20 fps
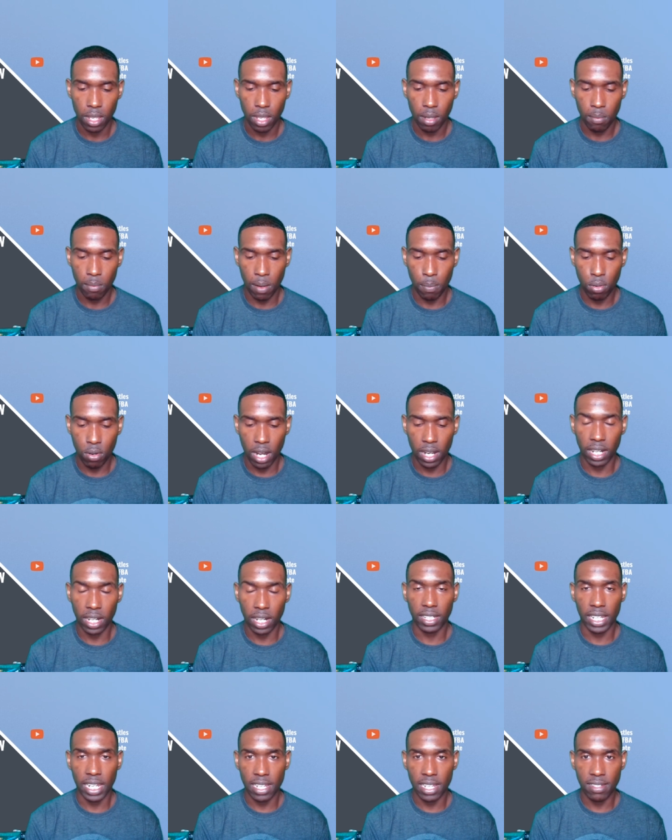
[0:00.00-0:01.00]
My
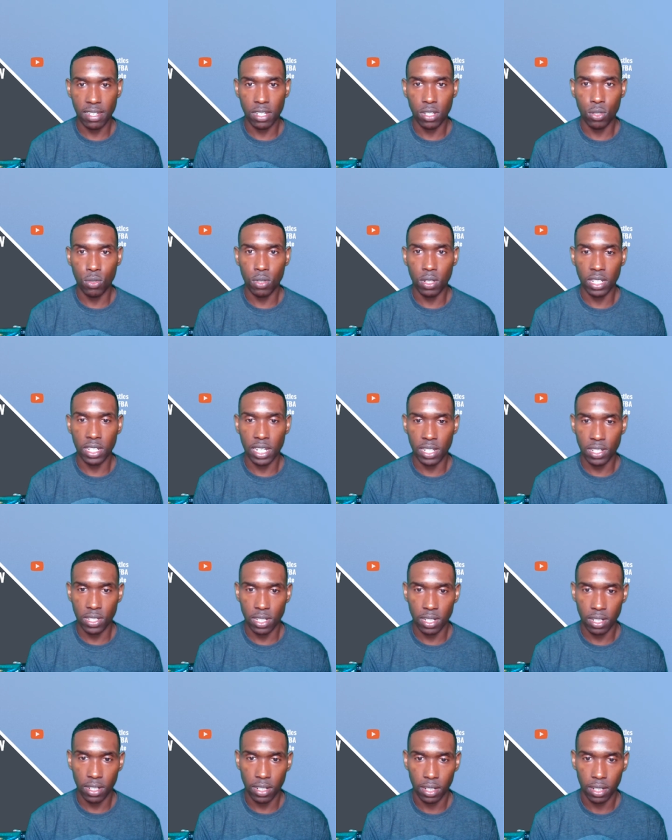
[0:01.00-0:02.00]
product is in new
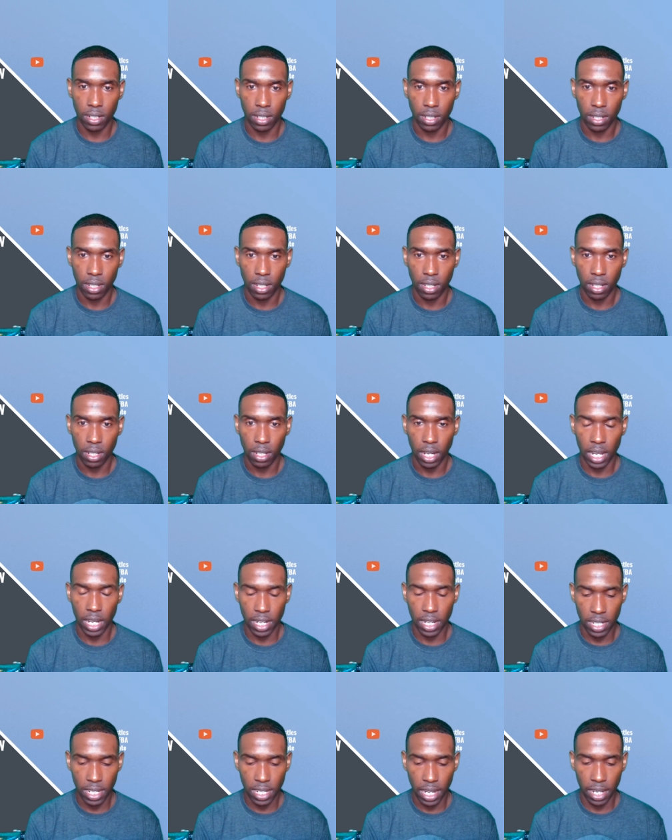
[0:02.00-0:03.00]
condition. And
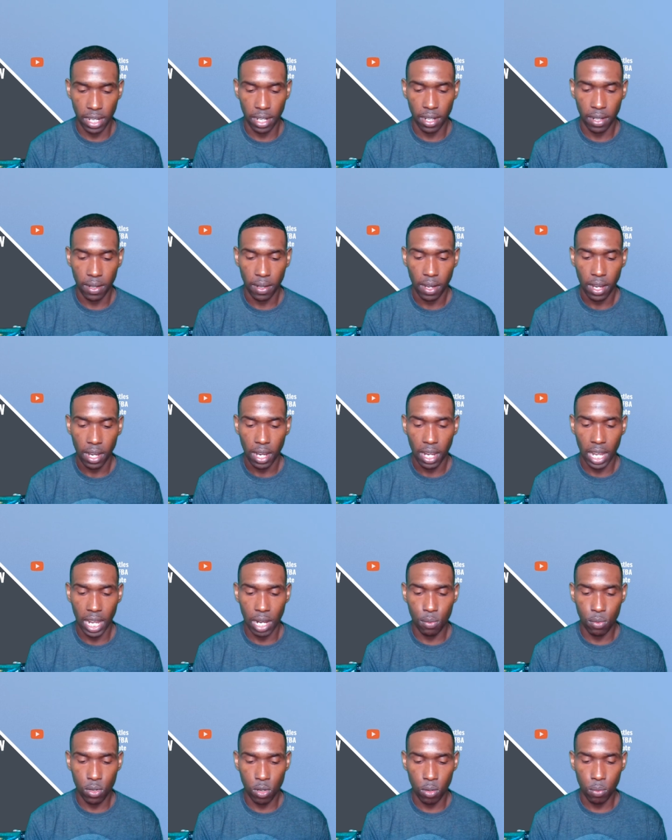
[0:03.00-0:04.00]
again, I
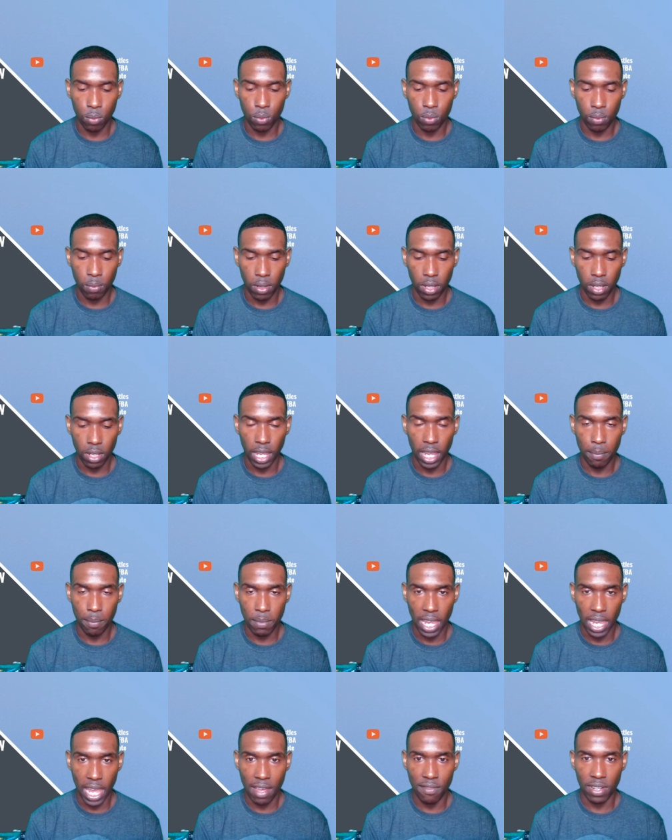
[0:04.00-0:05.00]
will
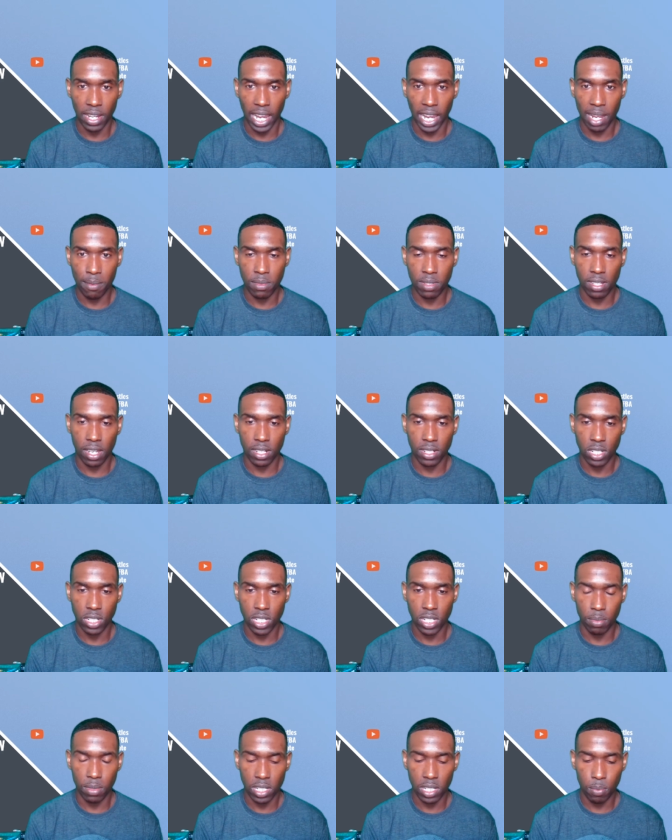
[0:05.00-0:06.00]
be having Amazon
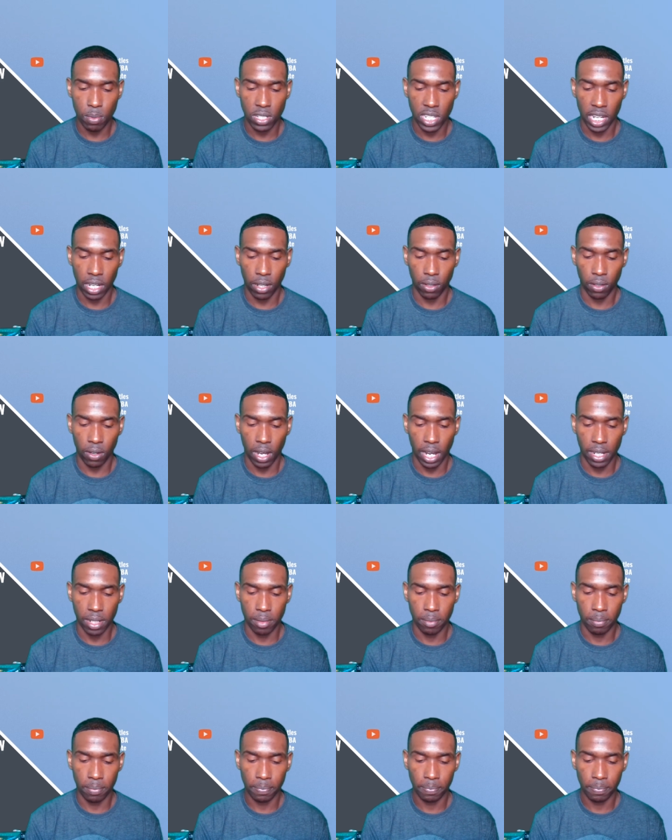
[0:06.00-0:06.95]
ship this particular item.